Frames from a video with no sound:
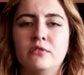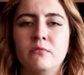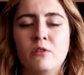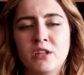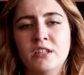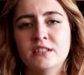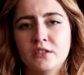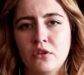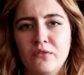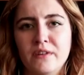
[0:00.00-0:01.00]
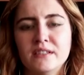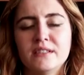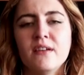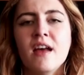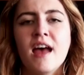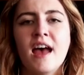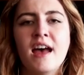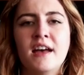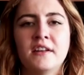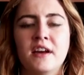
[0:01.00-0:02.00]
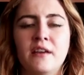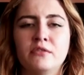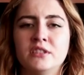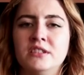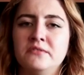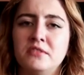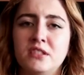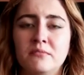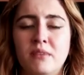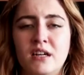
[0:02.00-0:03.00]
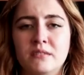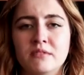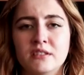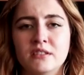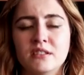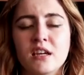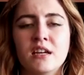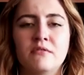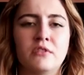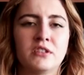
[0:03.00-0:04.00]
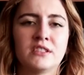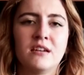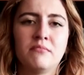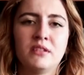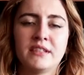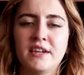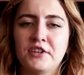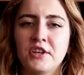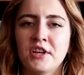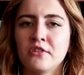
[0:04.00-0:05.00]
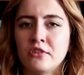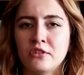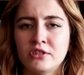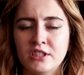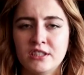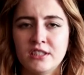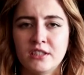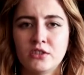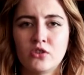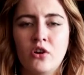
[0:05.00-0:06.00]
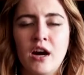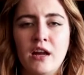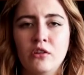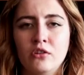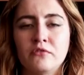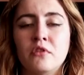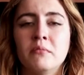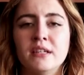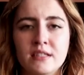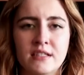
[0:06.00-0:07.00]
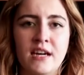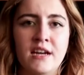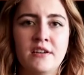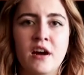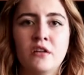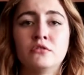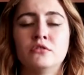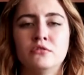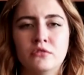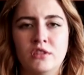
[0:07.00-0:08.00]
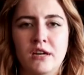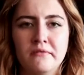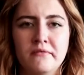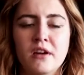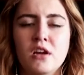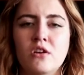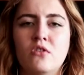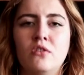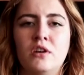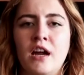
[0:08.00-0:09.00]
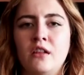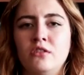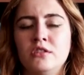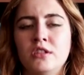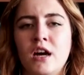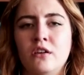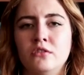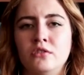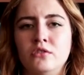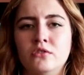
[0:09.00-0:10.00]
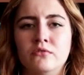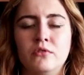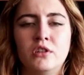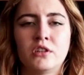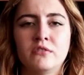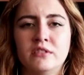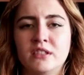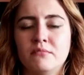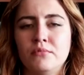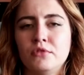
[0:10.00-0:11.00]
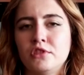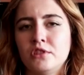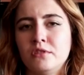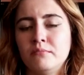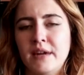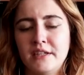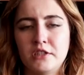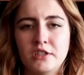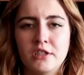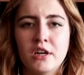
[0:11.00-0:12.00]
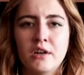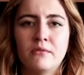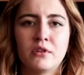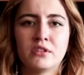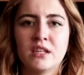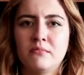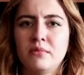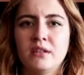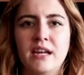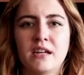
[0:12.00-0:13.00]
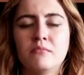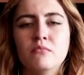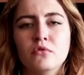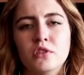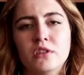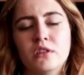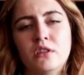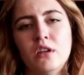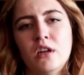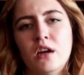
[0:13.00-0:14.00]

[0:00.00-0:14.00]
were working in that office, and I was in different departments, for example catering or logistics, so I learned from inside how to do stuff, or I learned how to work with computer better, for example like Moodle,